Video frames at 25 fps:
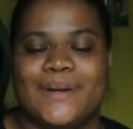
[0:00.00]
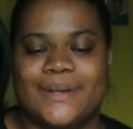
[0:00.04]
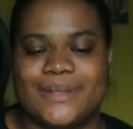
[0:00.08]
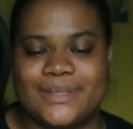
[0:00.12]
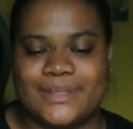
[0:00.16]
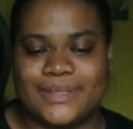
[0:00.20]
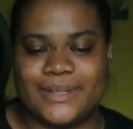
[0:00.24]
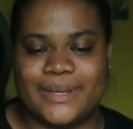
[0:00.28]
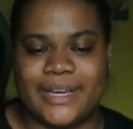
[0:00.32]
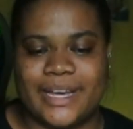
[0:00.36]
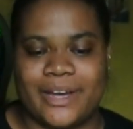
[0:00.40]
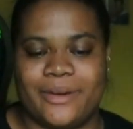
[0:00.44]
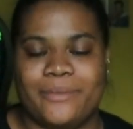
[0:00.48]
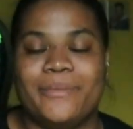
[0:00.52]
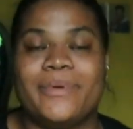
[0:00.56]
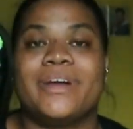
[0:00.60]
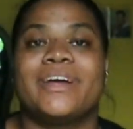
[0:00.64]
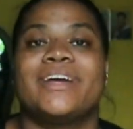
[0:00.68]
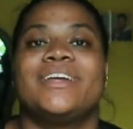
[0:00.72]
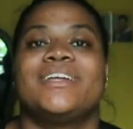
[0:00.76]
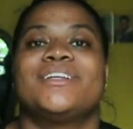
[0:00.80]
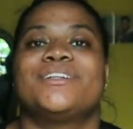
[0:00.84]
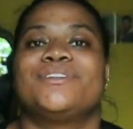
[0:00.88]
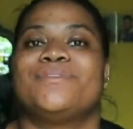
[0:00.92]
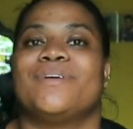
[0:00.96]
all. So yeah, we're
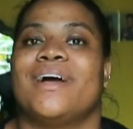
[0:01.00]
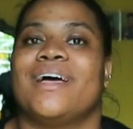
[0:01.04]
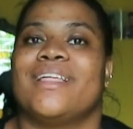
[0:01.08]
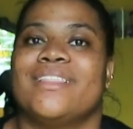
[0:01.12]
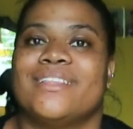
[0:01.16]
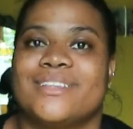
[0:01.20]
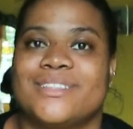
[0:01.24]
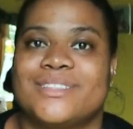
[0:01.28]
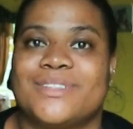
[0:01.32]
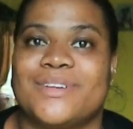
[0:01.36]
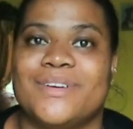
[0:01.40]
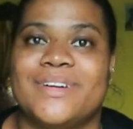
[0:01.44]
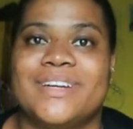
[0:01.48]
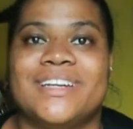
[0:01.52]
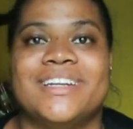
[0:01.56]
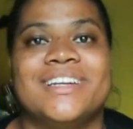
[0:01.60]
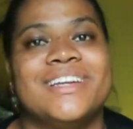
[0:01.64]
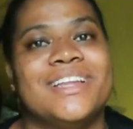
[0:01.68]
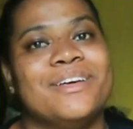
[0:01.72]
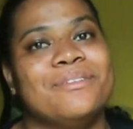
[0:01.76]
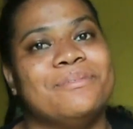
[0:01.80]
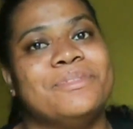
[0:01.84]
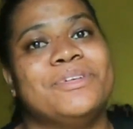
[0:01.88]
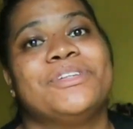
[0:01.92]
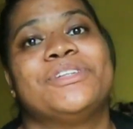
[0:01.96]
gonna try this on,
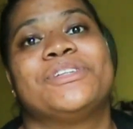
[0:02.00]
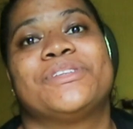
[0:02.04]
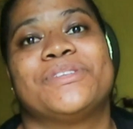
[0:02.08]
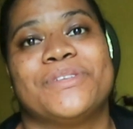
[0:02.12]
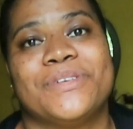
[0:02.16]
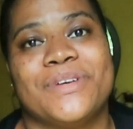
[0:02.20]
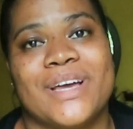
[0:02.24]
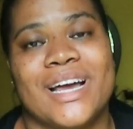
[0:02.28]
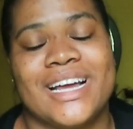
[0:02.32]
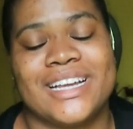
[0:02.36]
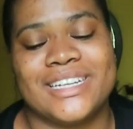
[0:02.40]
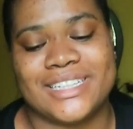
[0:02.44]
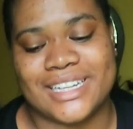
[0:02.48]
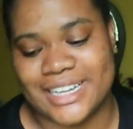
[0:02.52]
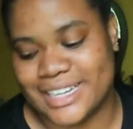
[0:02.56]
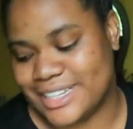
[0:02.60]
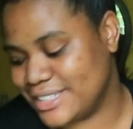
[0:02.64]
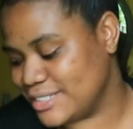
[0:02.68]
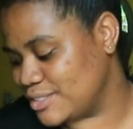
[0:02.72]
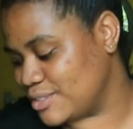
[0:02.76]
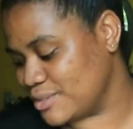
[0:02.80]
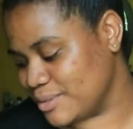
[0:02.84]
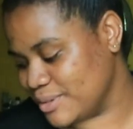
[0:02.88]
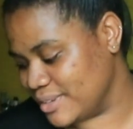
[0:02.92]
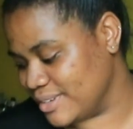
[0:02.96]
and let me show you. And
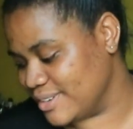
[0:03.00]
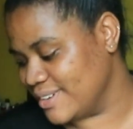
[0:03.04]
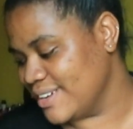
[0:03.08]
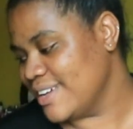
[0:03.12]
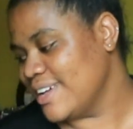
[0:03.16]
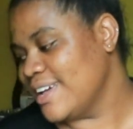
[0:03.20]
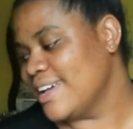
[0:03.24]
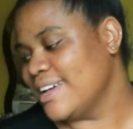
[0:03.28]
I'll show you,